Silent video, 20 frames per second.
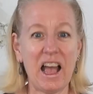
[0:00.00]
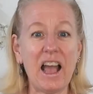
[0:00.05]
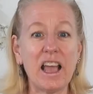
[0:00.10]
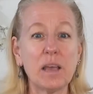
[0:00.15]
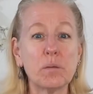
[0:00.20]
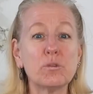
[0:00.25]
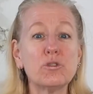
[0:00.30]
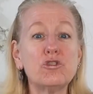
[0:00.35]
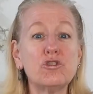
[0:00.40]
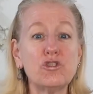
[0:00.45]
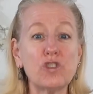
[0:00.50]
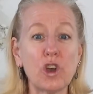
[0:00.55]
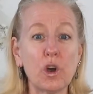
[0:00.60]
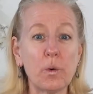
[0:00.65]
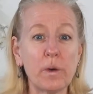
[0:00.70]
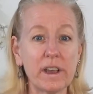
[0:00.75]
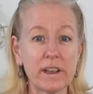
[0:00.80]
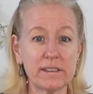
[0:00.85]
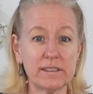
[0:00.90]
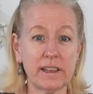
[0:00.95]
I am
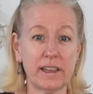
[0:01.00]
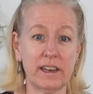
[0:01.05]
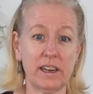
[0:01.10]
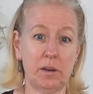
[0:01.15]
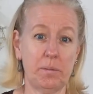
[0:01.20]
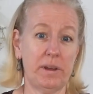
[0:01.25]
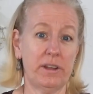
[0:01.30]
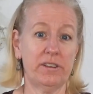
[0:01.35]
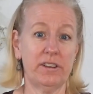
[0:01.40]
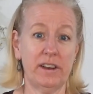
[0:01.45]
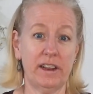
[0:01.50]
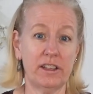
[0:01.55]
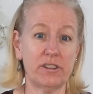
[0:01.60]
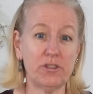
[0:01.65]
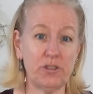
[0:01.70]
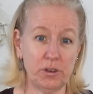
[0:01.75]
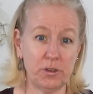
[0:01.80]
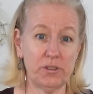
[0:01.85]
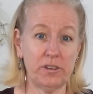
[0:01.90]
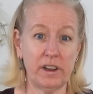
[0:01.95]
so excited about
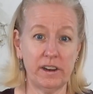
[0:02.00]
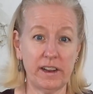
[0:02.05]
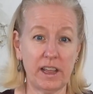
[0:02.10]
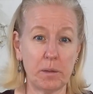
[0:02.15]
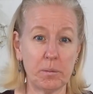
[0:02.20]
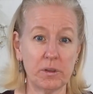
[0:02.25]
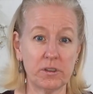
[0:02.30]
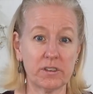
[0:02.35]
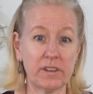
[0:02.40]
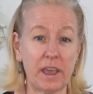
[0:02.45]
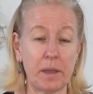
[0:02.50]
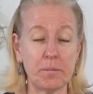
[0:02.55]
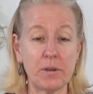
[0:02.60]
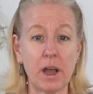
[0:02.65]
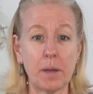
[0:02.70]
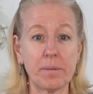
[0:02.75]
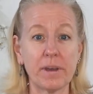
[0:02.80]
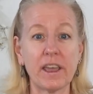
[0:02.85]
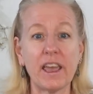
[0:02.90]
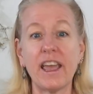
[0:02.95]
today's Tuesday Tablescape
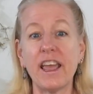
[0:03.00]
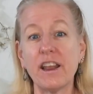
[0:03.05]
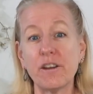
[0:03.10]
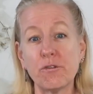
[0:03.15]
topic.